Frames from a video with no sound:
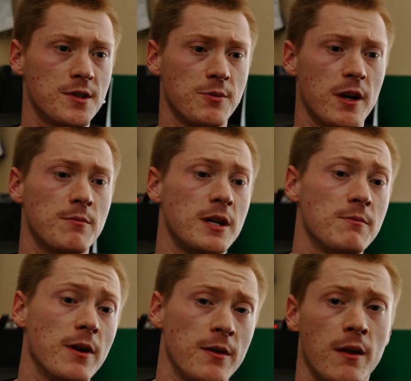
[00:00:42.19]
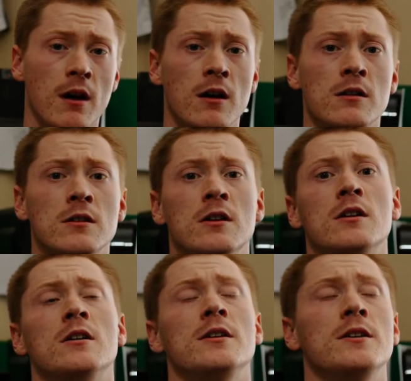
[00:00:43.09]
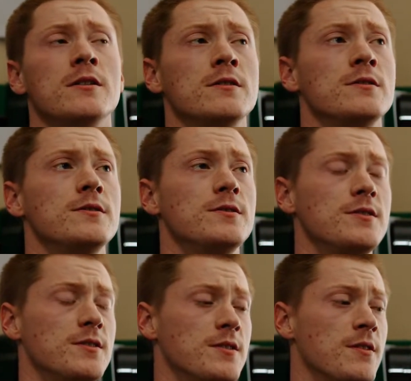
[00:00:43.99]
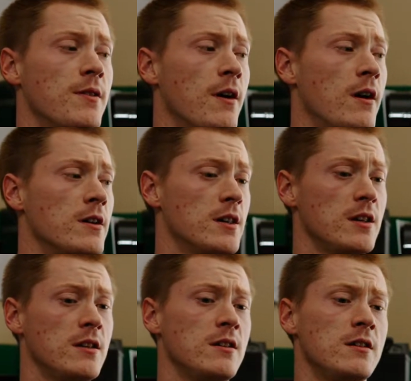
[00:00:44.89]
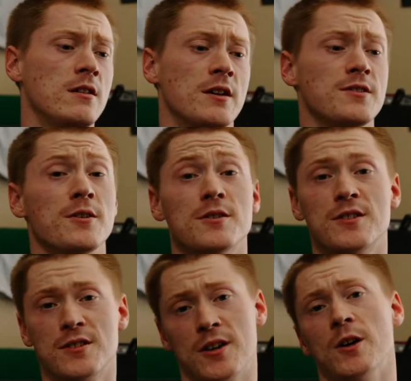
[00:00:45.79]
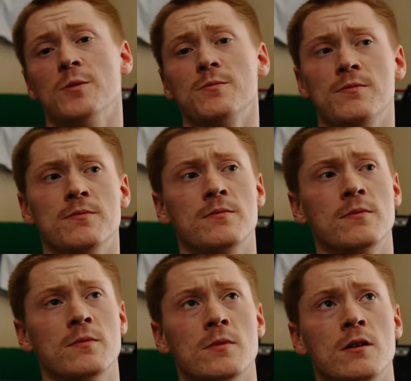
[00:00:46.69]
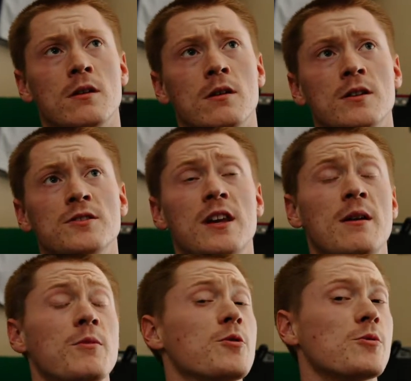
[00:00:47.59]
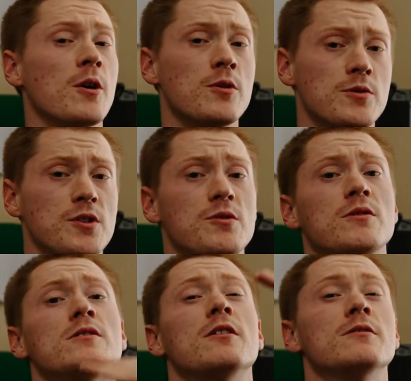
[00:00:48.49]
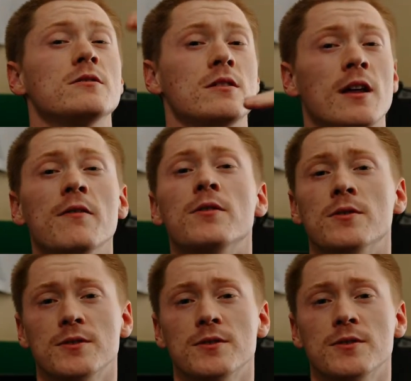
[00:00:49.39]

And what I mean by that is that he has noticed it's helped his game grow to another level.